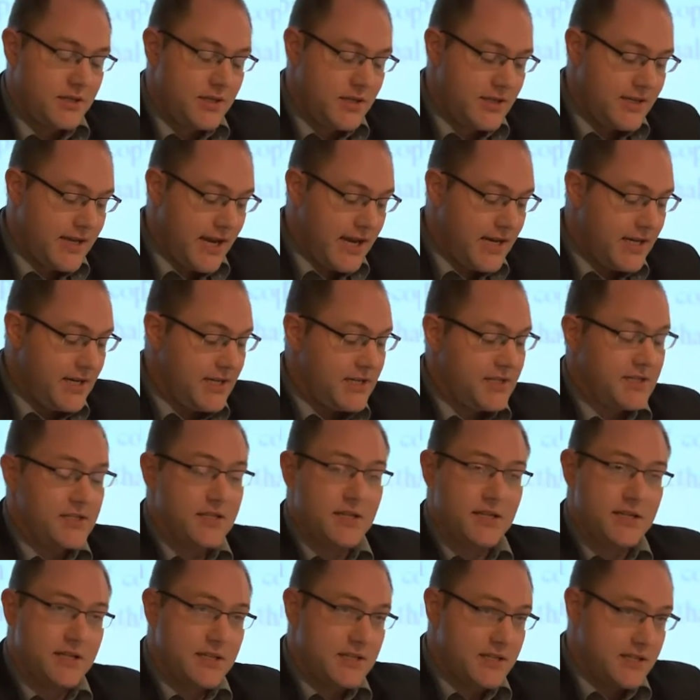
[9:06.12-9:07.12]
The Danish
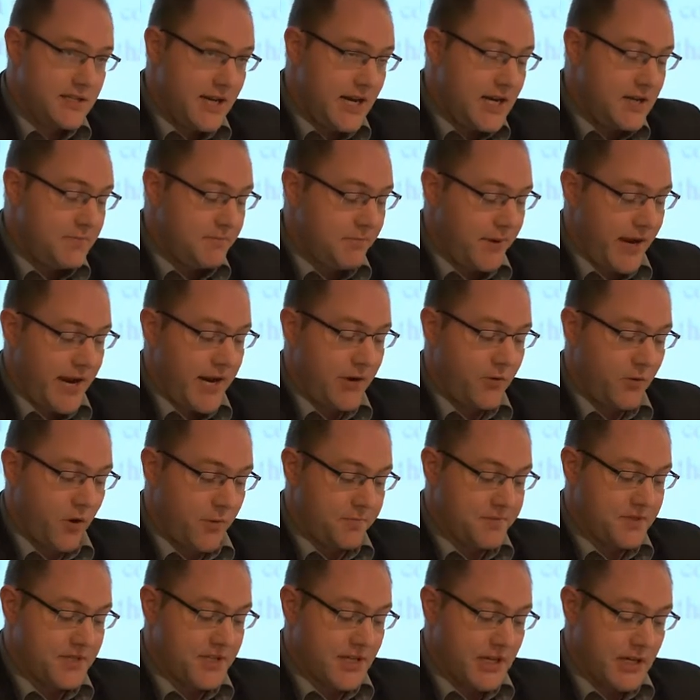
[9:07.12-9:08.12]
state
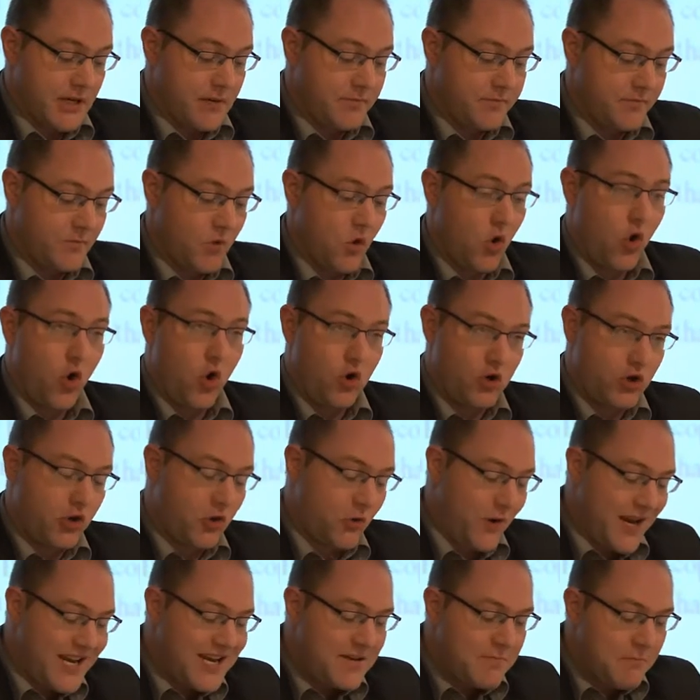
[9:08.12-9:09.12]
bankruptcy, or the
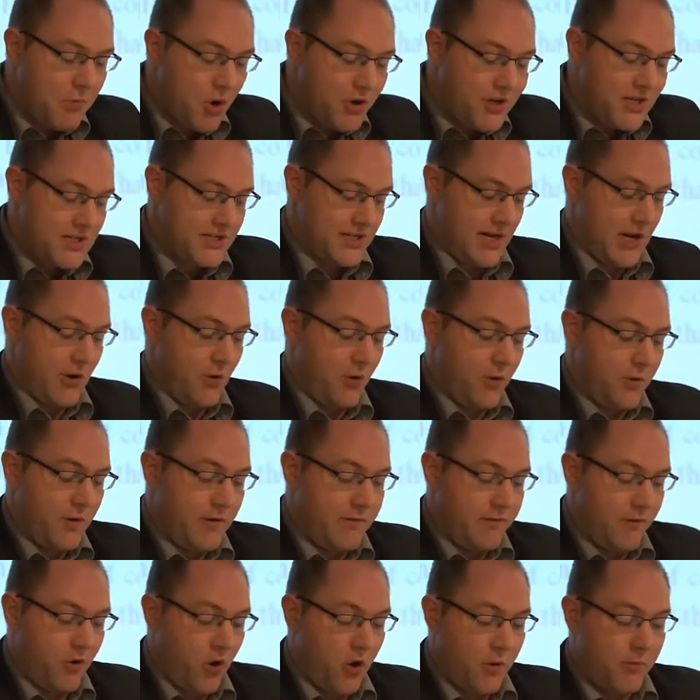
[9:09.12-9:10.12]
great monetary
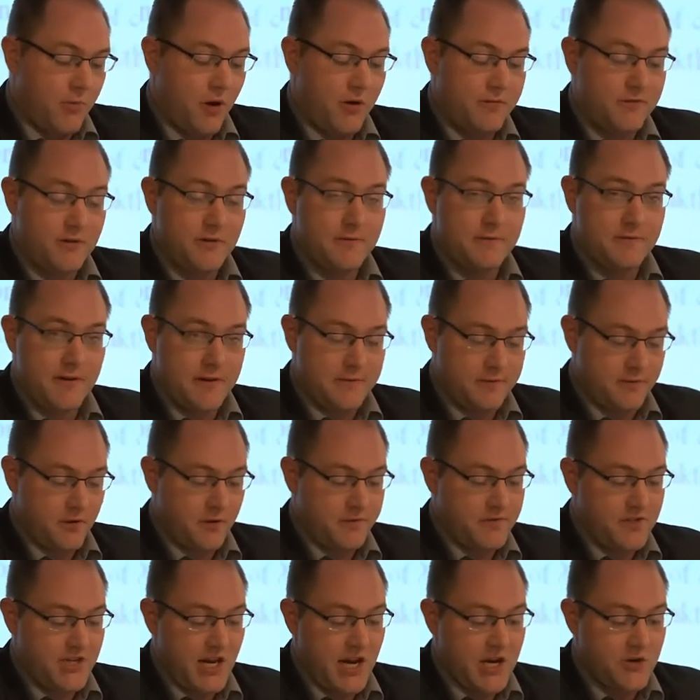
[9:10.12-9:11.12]
reform of the 5th
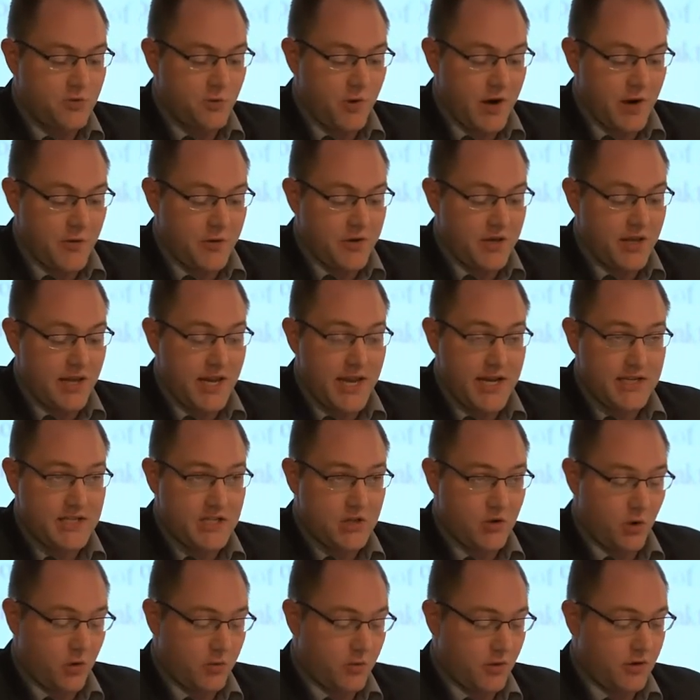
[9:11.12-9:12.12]
of January
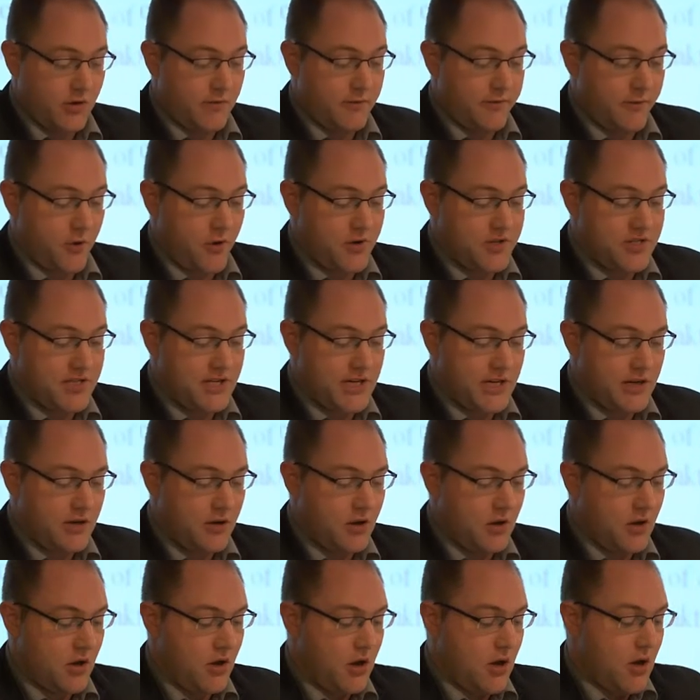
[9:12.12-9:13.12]
1813,
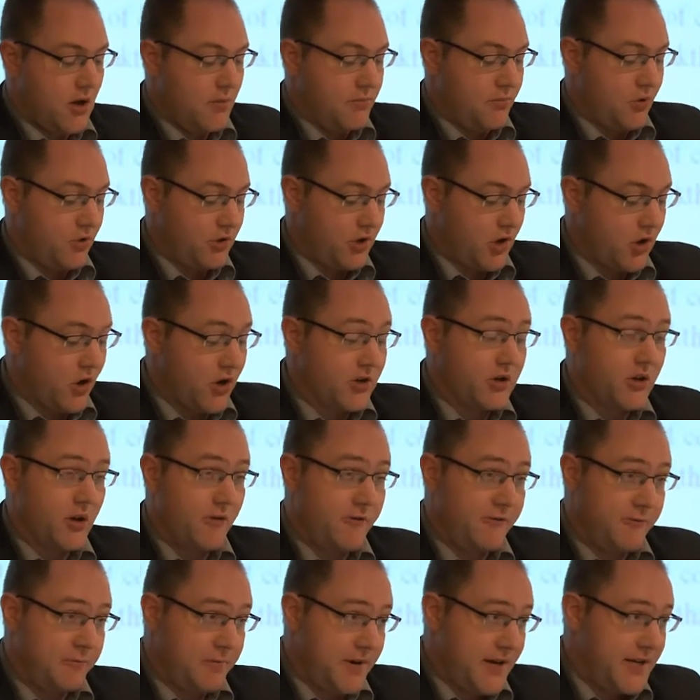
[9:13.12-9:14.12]
put a lot
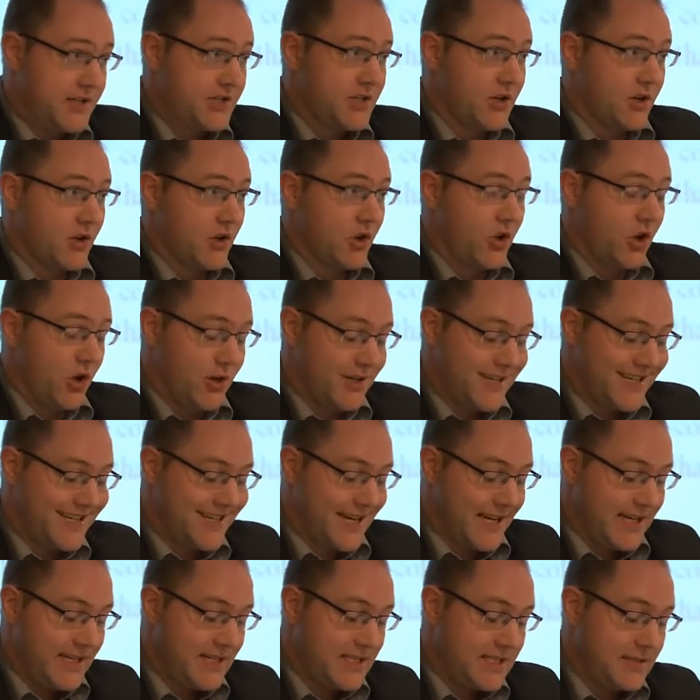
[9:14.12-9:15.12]
of pressure on the
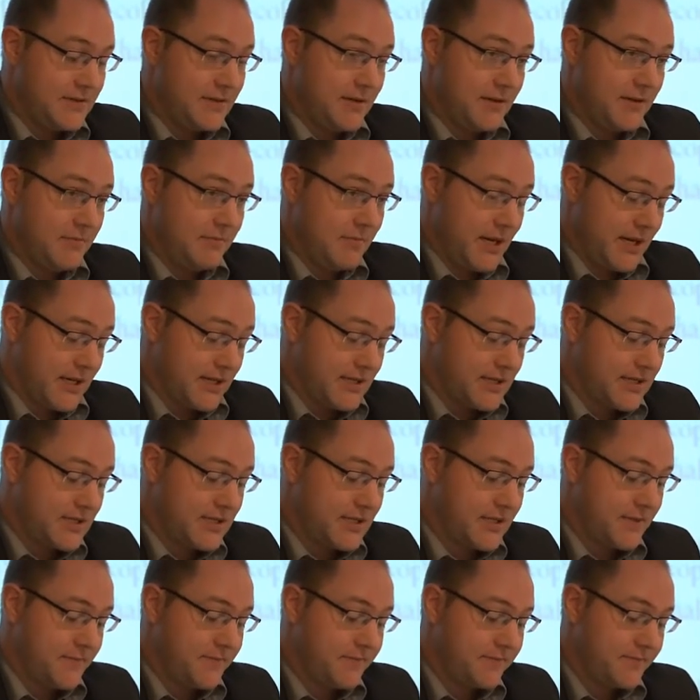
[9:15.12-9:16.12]
Danish
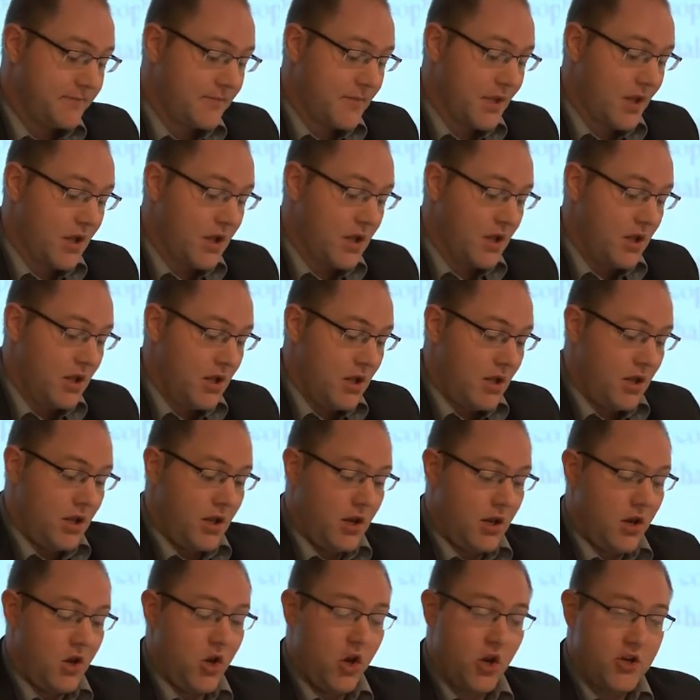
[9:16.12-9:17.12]
mints.
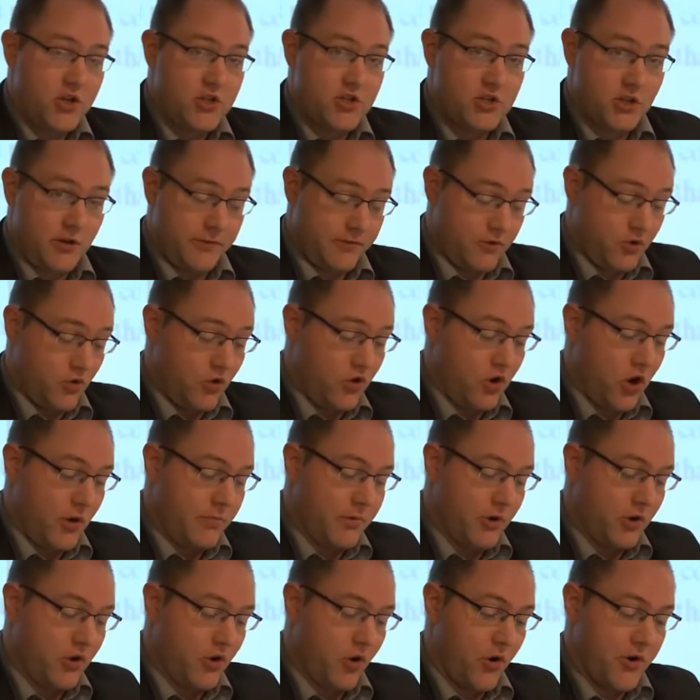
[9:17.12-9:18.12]
Lots of new
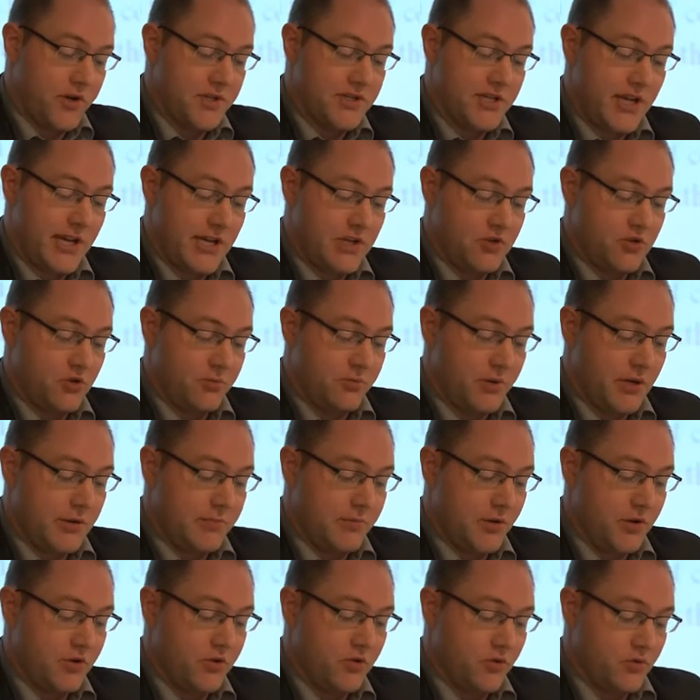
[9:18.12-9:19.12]
copper coins had to be
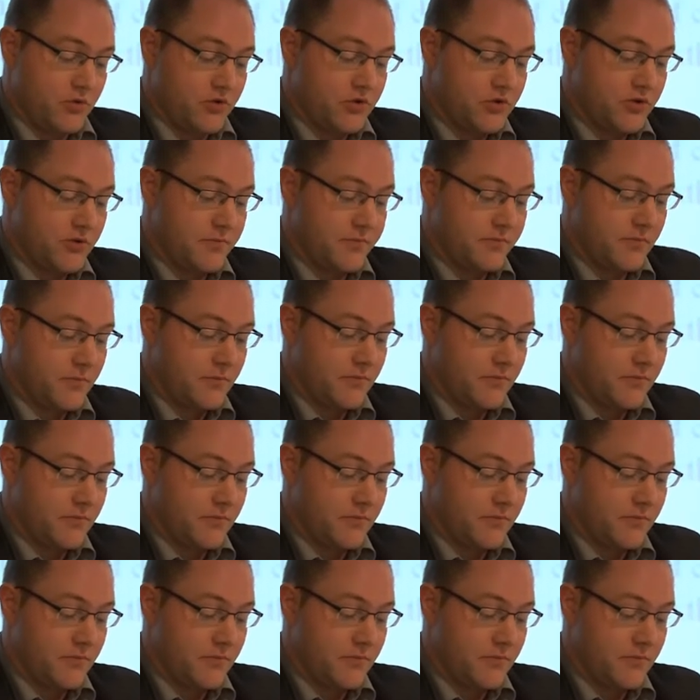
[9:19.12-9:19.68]
produced.